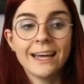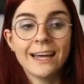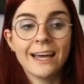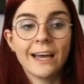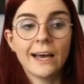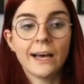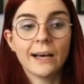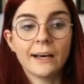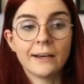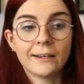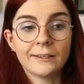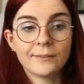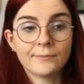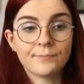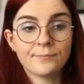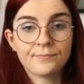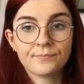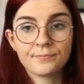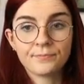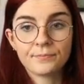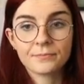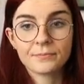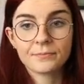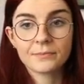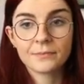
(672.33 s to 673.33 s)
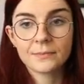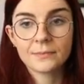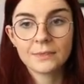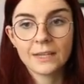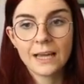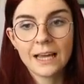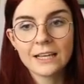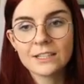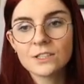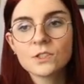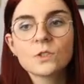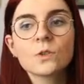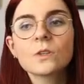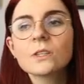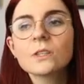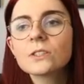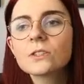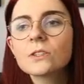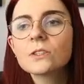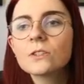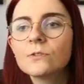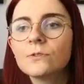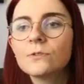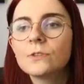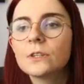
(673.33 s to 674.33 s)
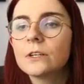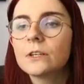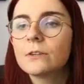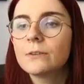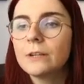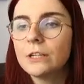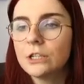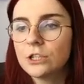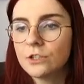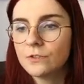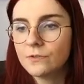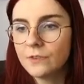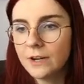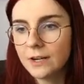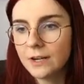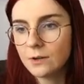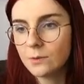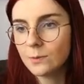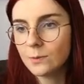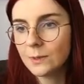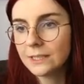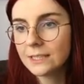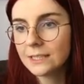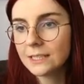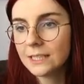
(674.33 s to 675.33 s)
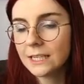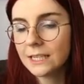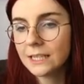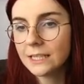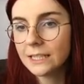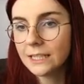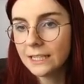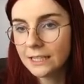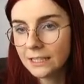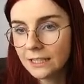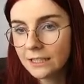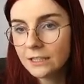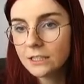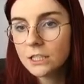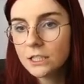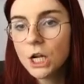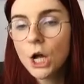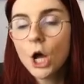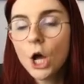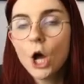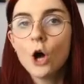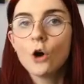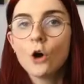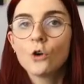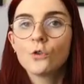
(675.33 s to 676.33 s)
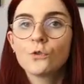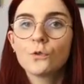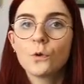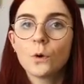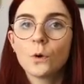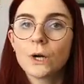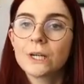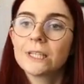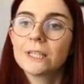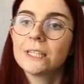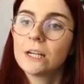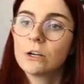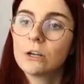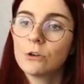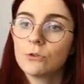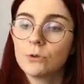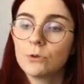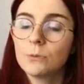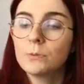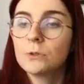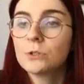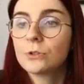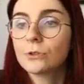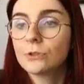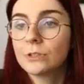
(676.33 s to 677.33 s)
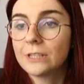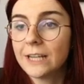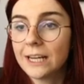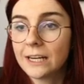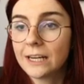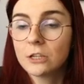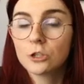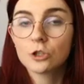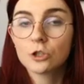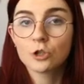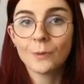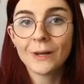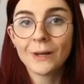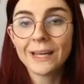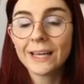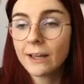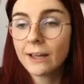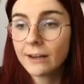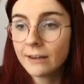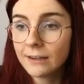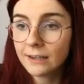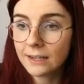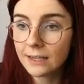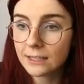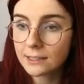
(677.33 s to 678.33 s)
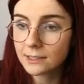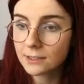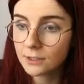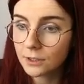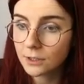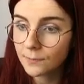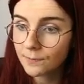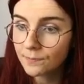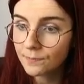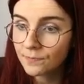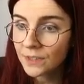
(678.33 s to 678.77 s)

um, stores configuration variables that I needed for Terraform to connect to my kind cluster.